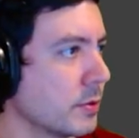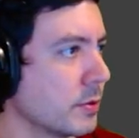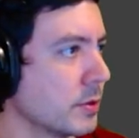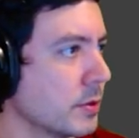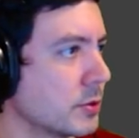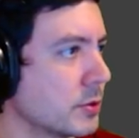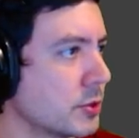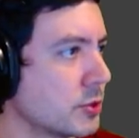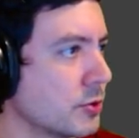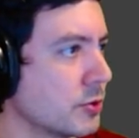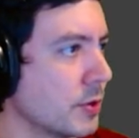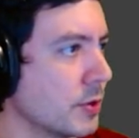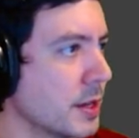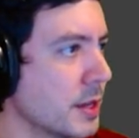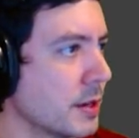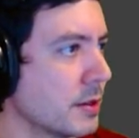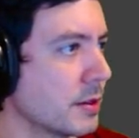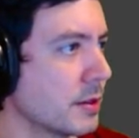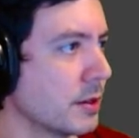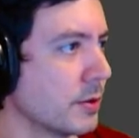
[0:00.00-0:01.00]

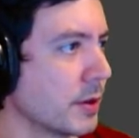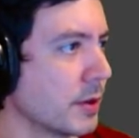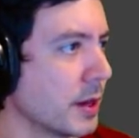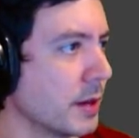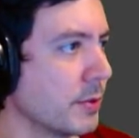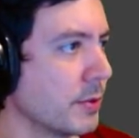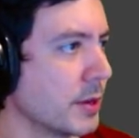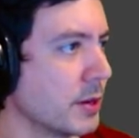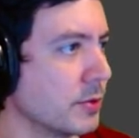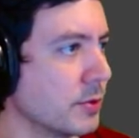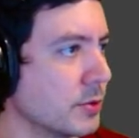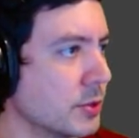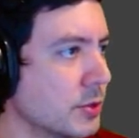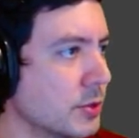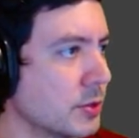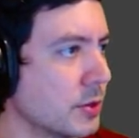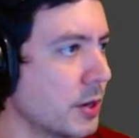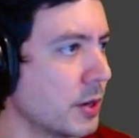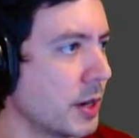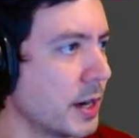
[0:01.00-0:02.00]
Strength. Okay, we can do
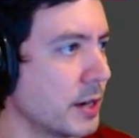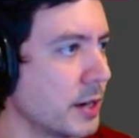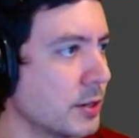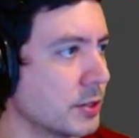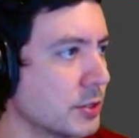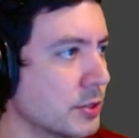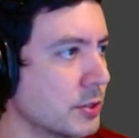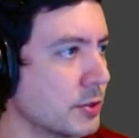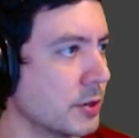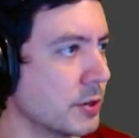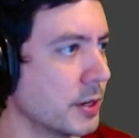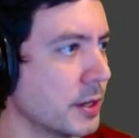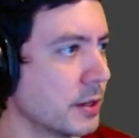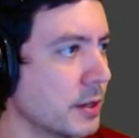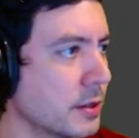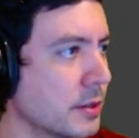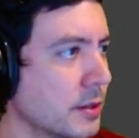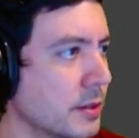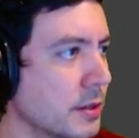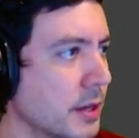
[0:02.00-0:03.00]
higher
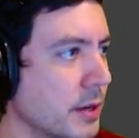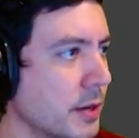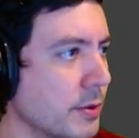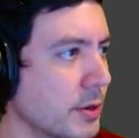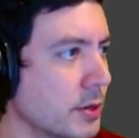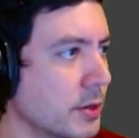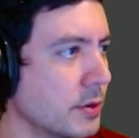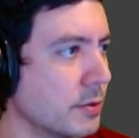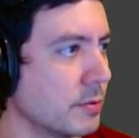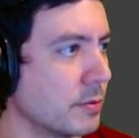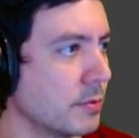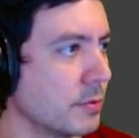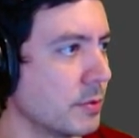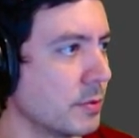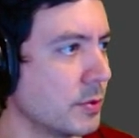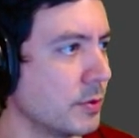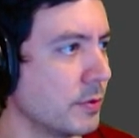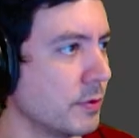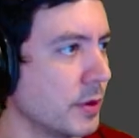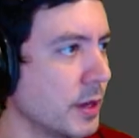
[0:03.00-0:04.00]
strength. How do we
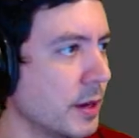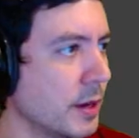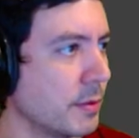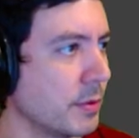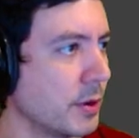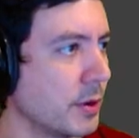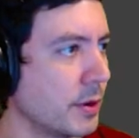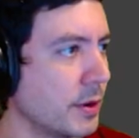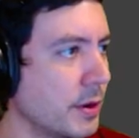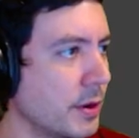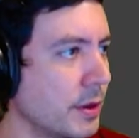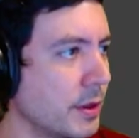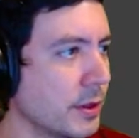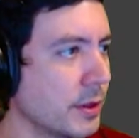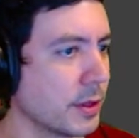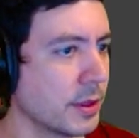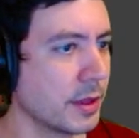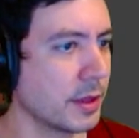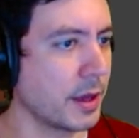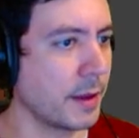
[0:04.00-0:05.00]
move it up? Oh,
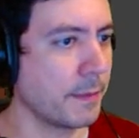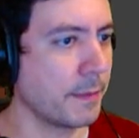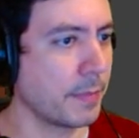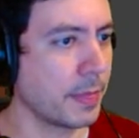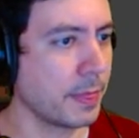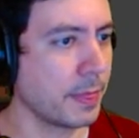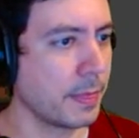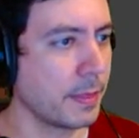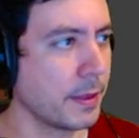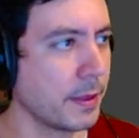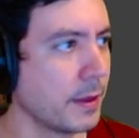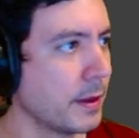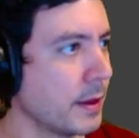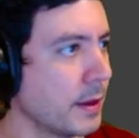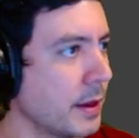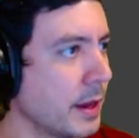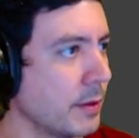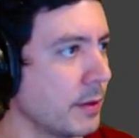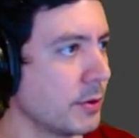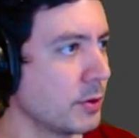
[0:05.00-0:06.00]
look at that.
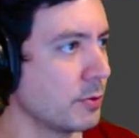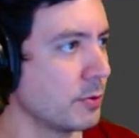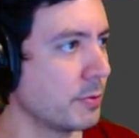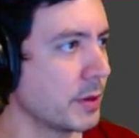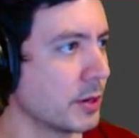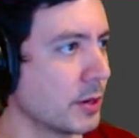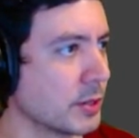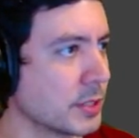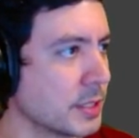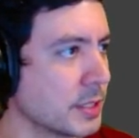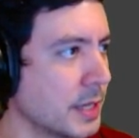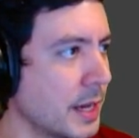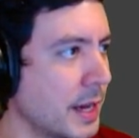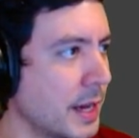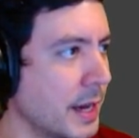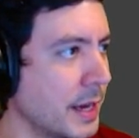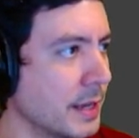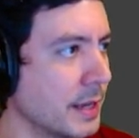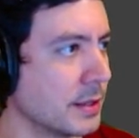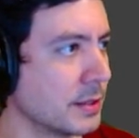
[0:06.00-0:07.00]
How do we do a bigger
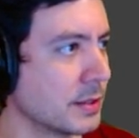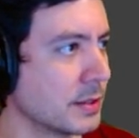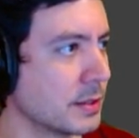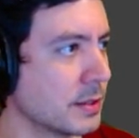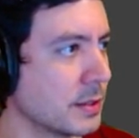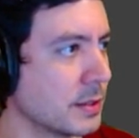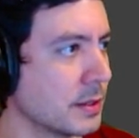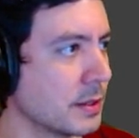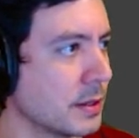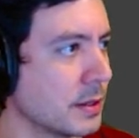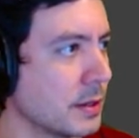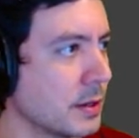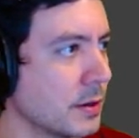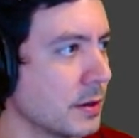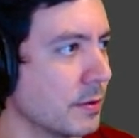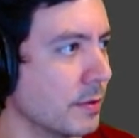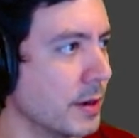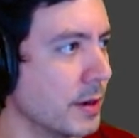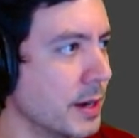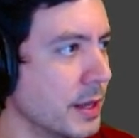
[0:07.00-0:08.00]
size?
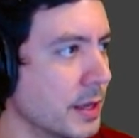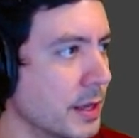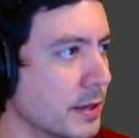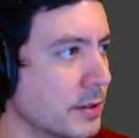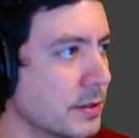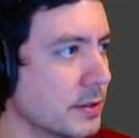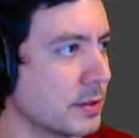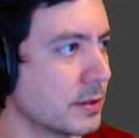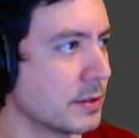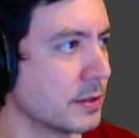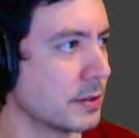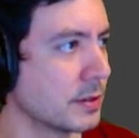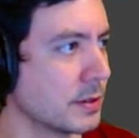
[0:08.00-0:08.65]
Radius.